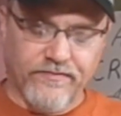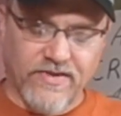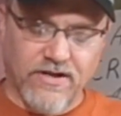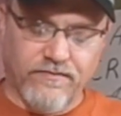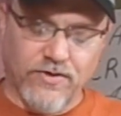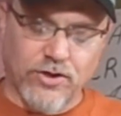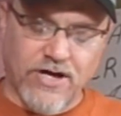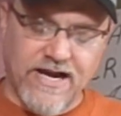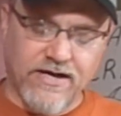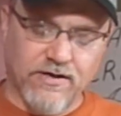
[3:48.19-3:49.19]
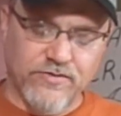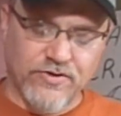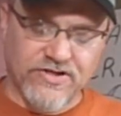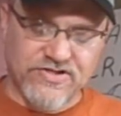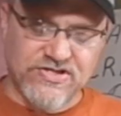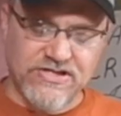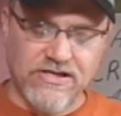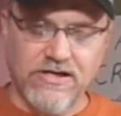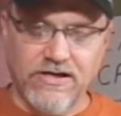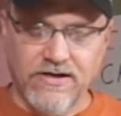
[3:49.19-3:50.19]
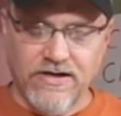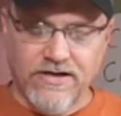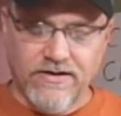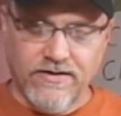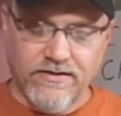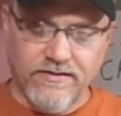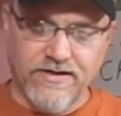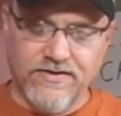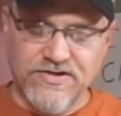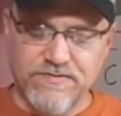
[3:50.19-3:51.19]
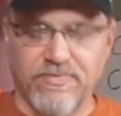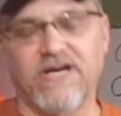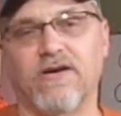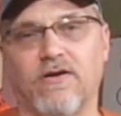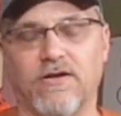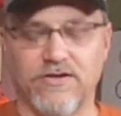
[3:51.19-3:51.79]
if you crank them, you can see that this bail